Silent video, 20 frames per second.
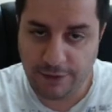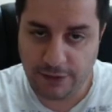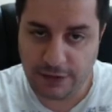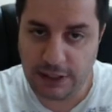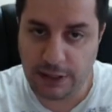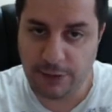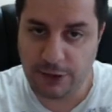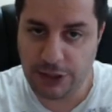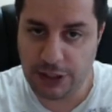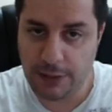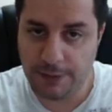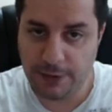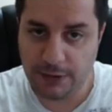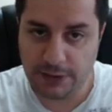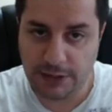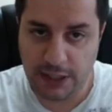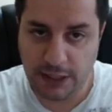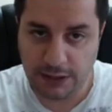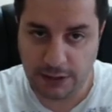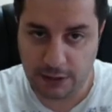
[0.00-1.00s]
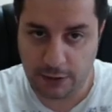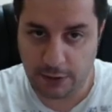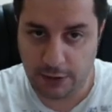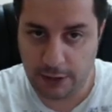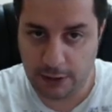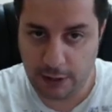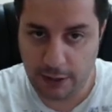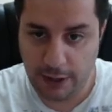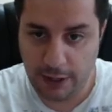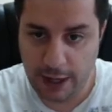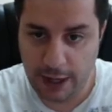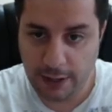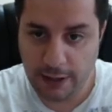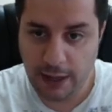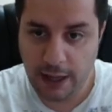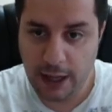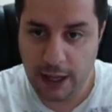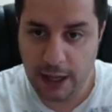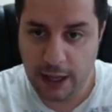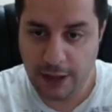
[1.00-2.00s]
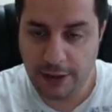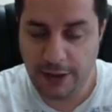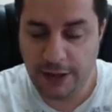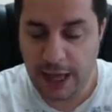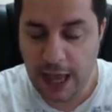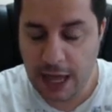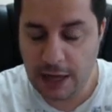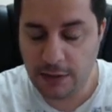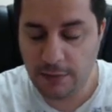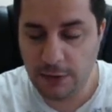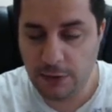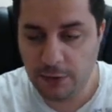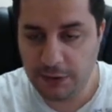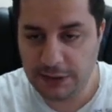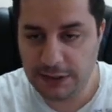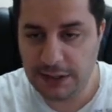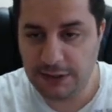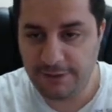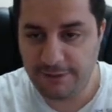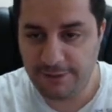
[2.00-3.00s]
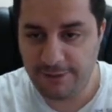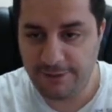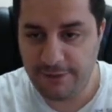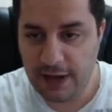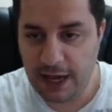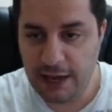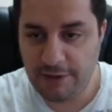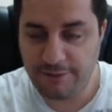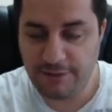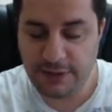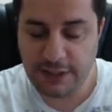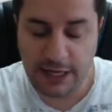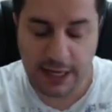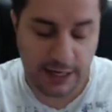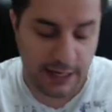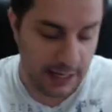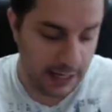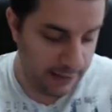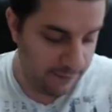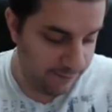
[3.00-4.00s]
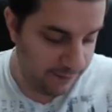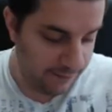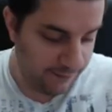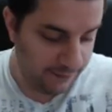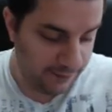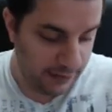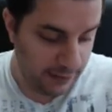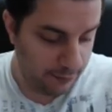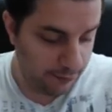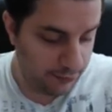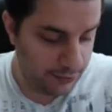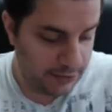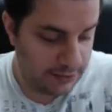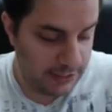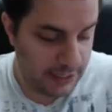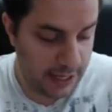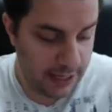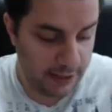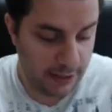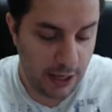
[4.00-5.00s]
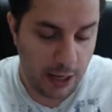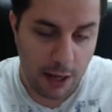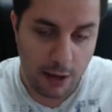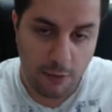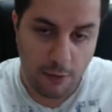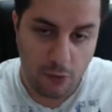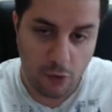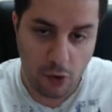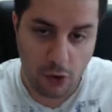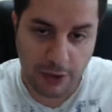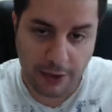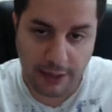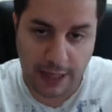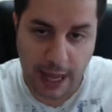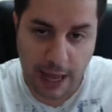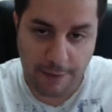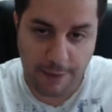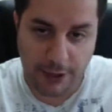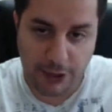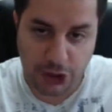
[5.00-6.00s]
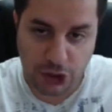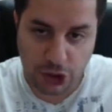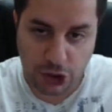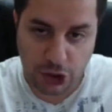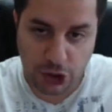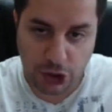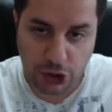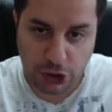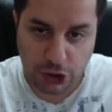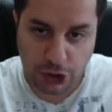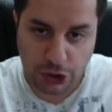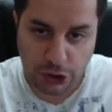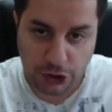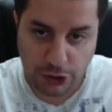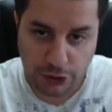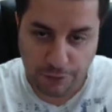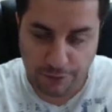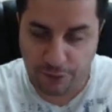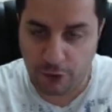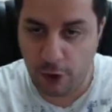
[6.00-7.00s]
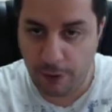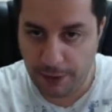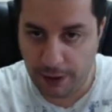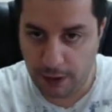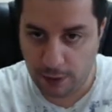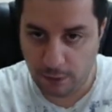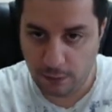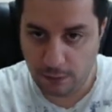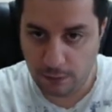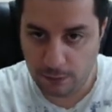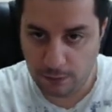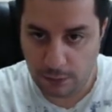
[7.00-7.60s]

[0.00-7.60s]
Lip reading: champion does a critical hit, the enemy receives 5, 10, and 15% more damage from you.